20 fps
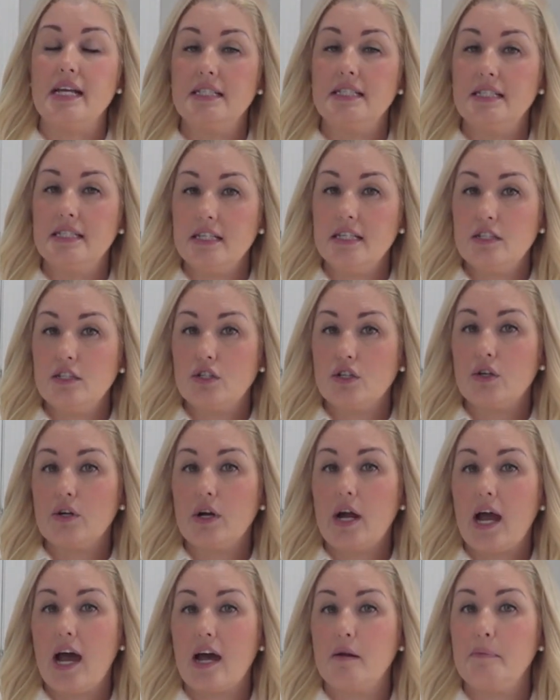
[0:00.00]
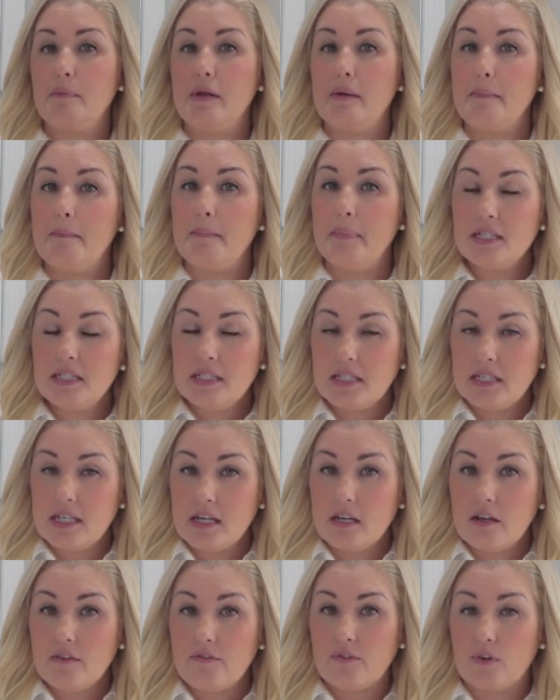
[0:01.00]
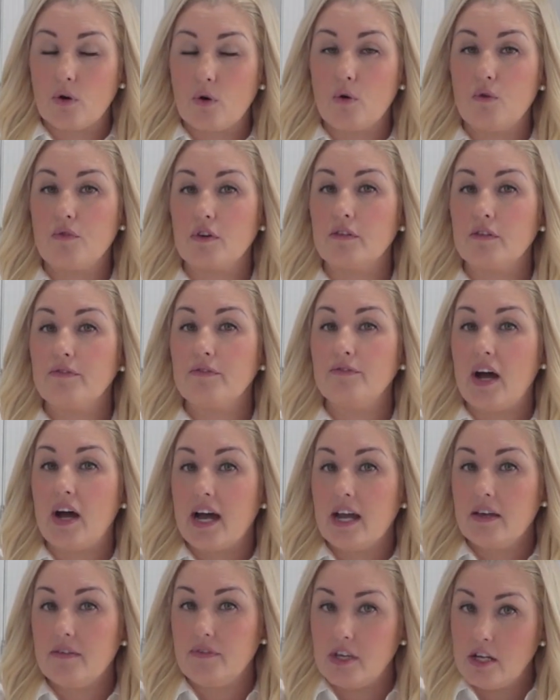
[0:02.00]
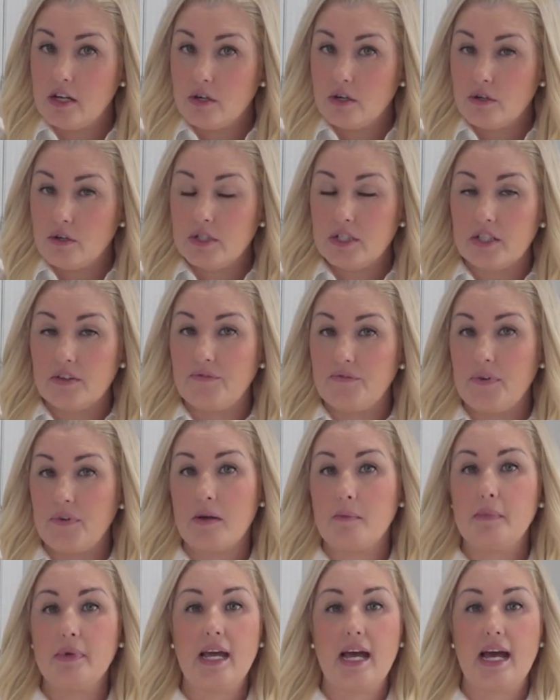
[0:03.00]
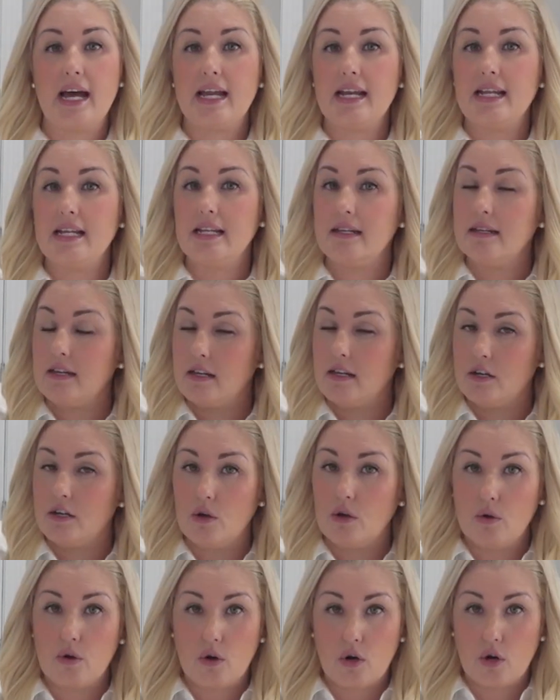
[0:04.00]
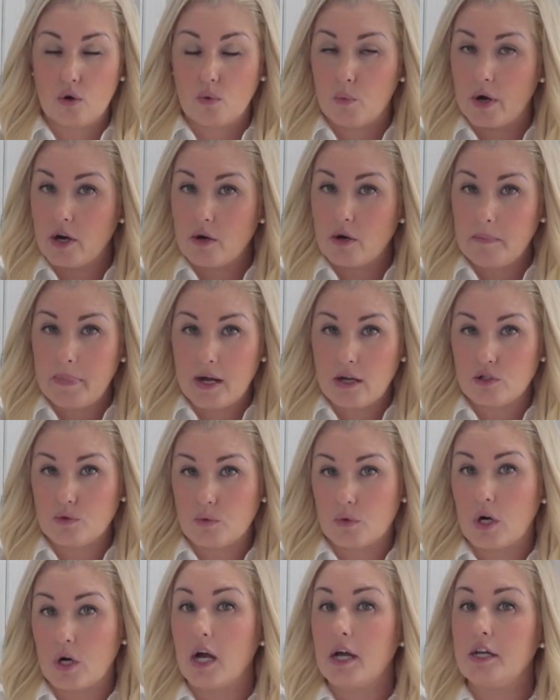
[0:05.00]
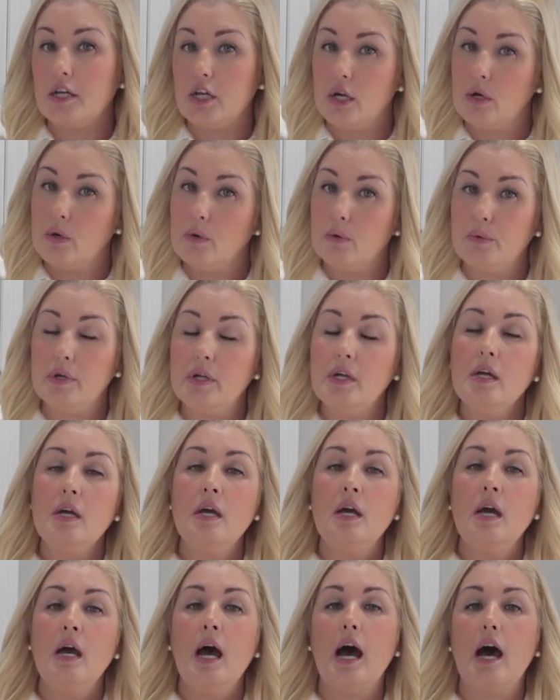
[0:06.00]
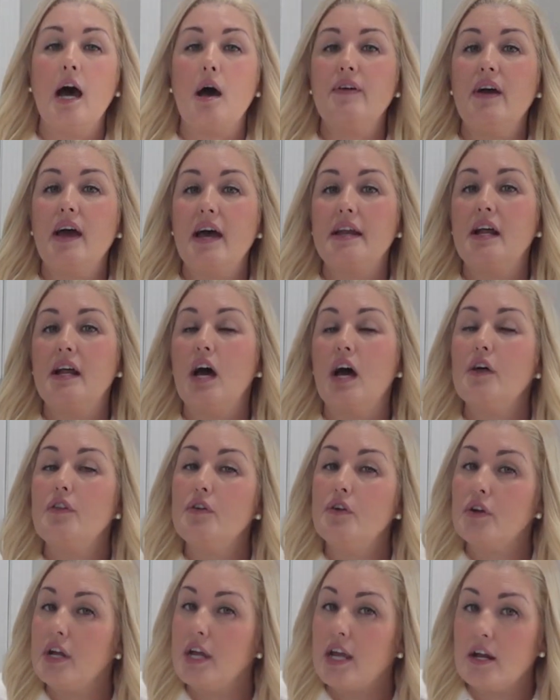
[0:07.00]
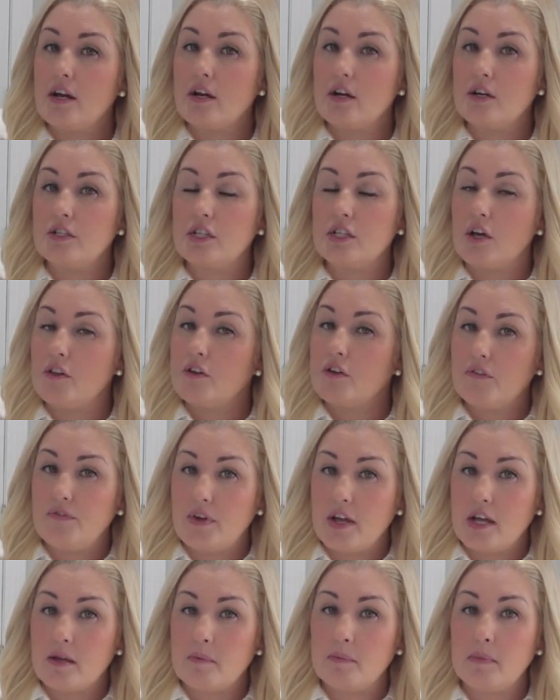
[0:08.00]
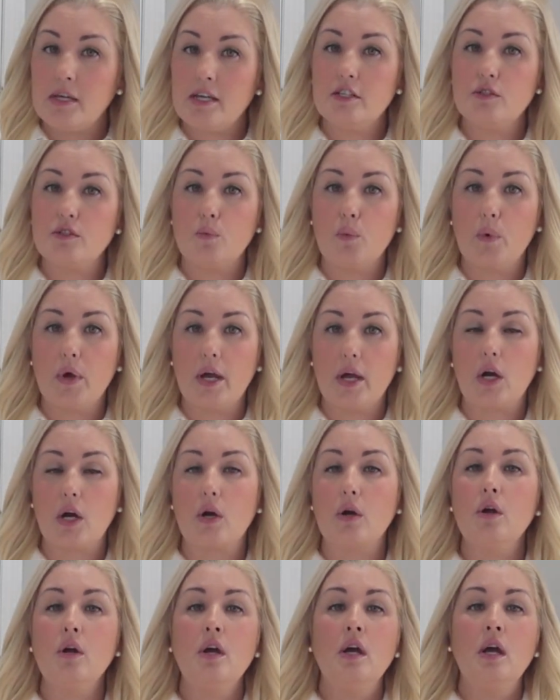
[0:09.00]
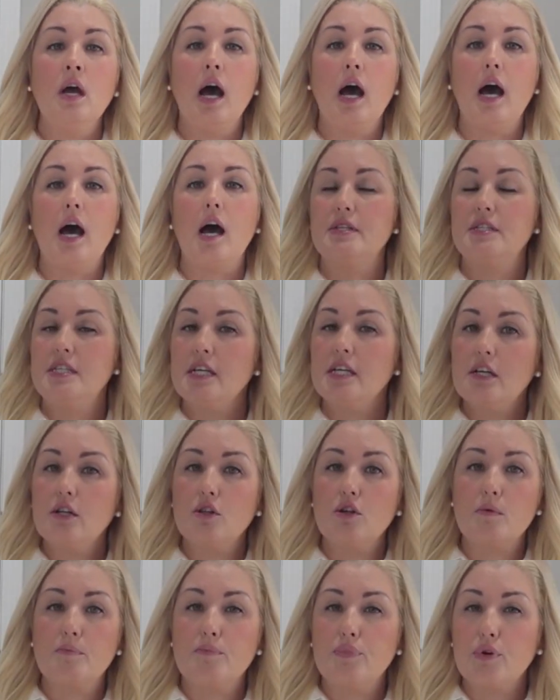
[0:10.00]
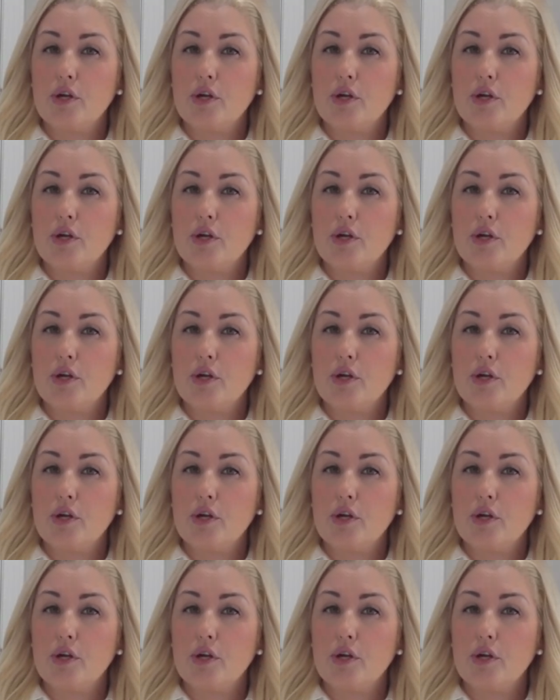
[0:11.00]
a sister had been missing for over 5 years. The family hadn't known, her whereabouts were unknown. I've had other heirs, other families where a particular